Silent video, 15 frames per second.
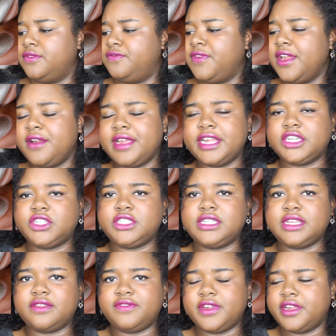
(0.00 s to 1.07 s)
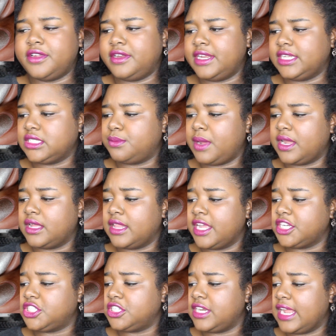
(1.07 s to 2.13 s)
Very interesting and very unique to my
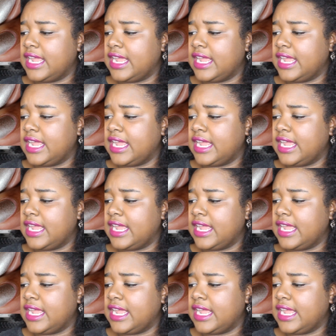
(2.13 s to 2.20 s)
collection.